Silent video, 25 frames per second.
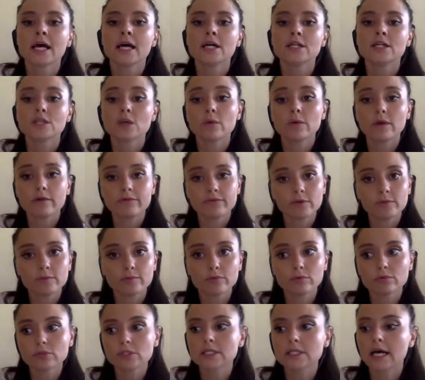So if you
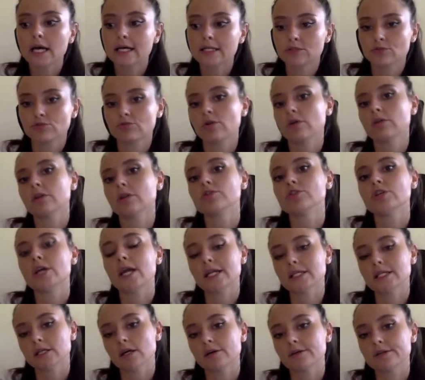put astrology
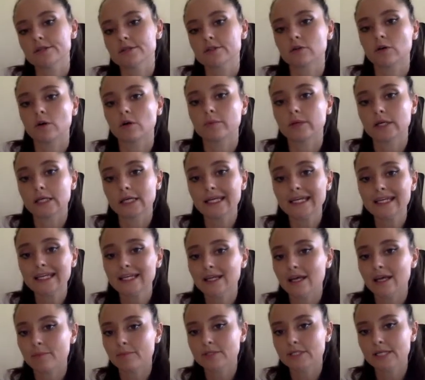and horoscope
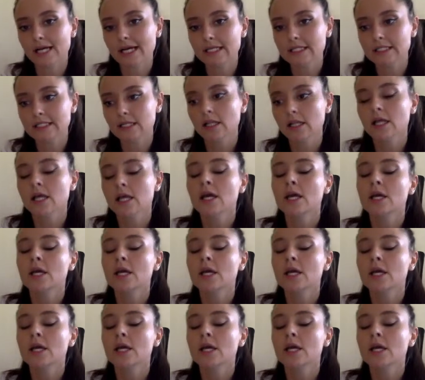in app title,